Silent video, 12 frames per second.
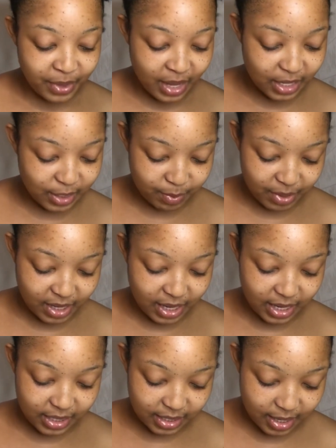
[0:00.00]
It's been
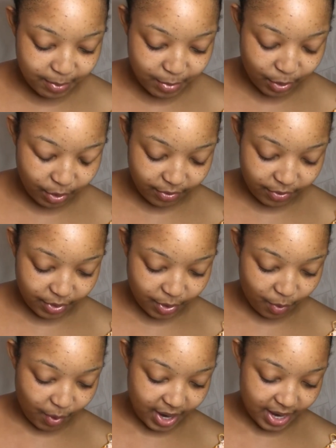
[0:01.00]
years. Let me look for the
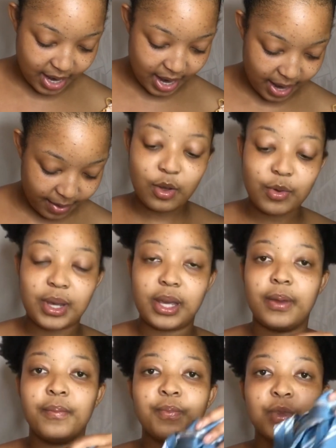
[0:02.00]
1 year. Okay.